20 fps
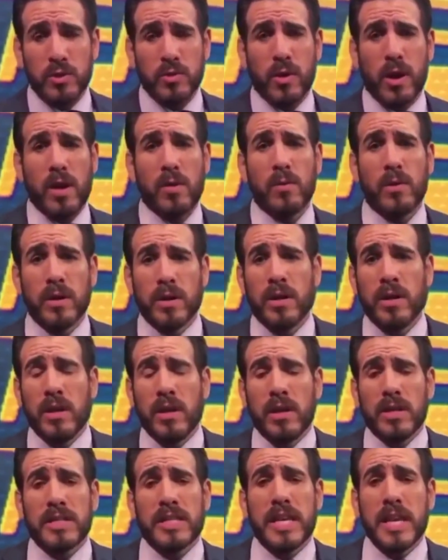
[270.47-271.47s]
You're the
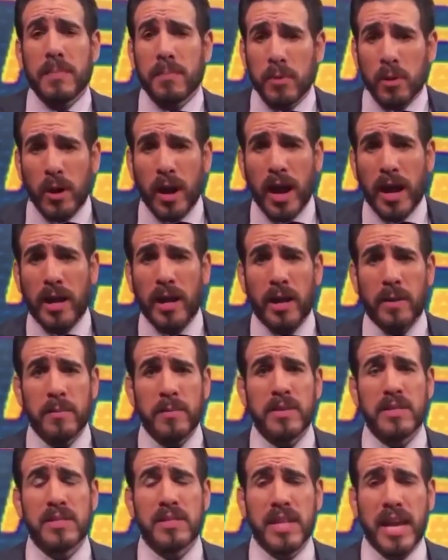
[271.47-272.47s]
strong one keep your
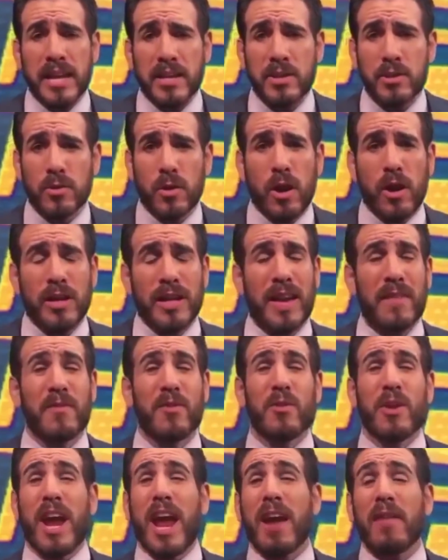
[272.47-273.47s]
head up, stay
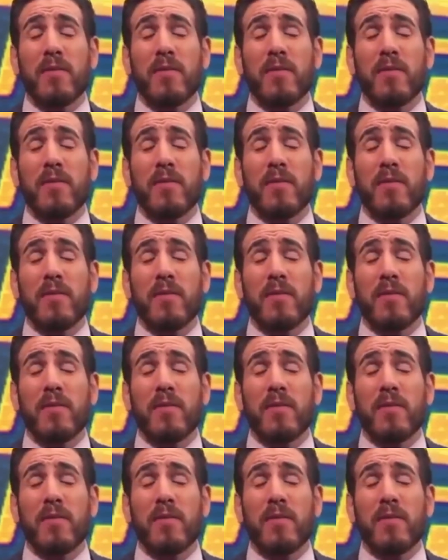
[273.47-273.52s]
strong.